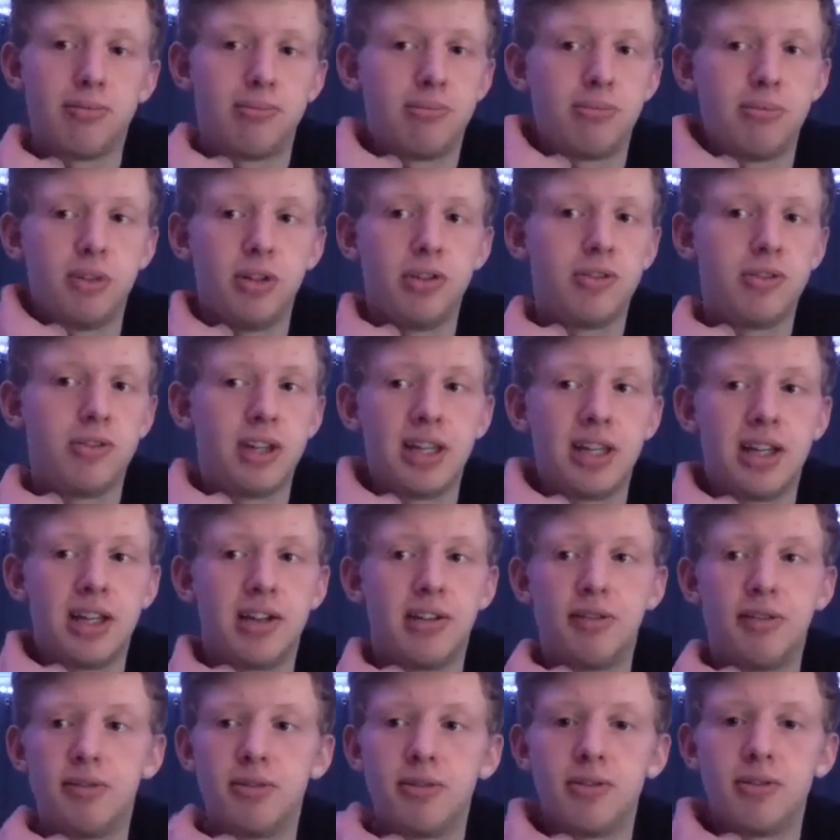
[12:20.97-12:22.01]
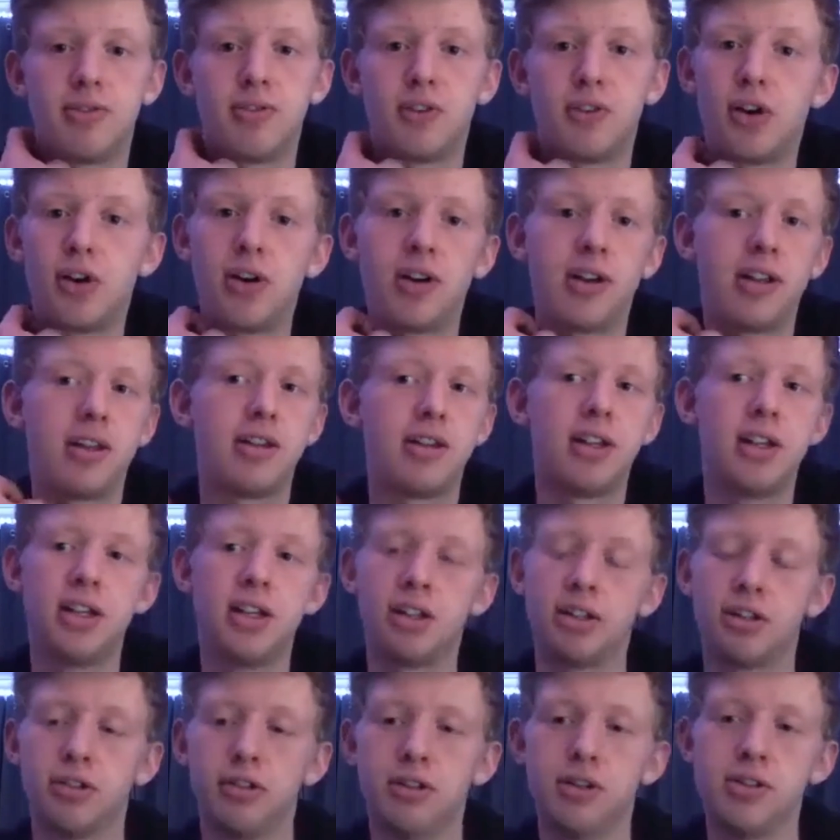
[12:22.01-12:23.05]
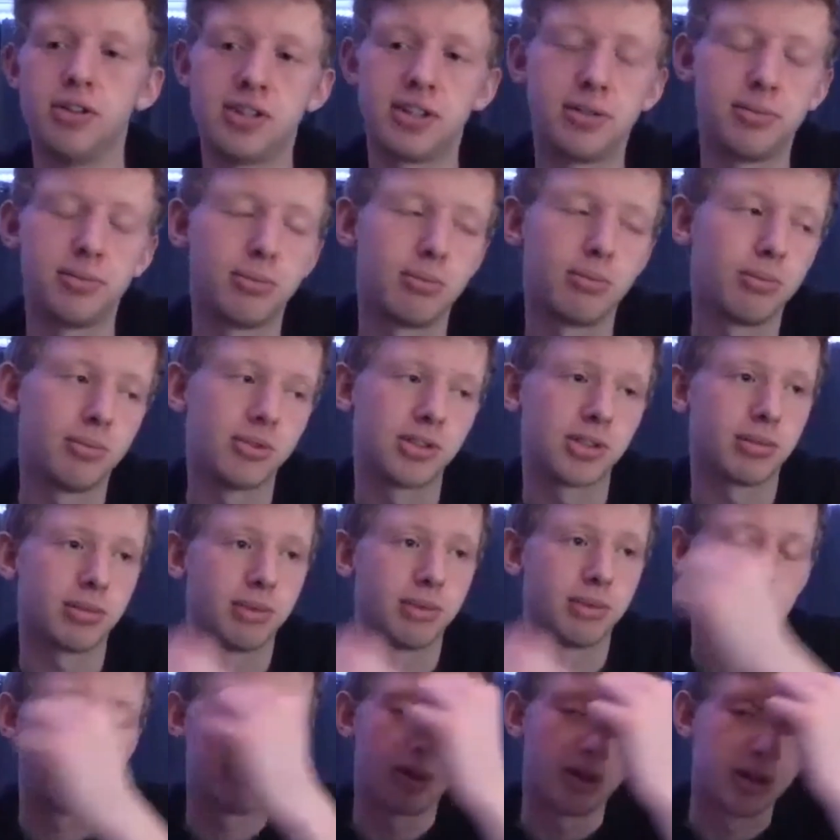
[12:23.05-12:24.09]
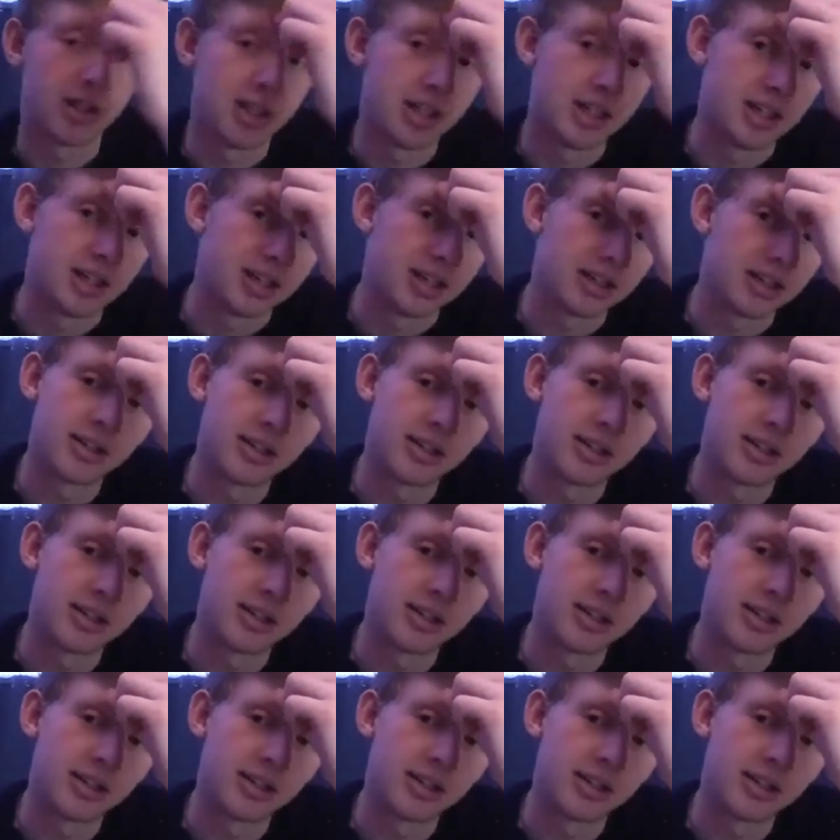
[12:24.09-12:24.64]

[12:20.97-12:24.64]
You think they're fine, cruising. Someone in my year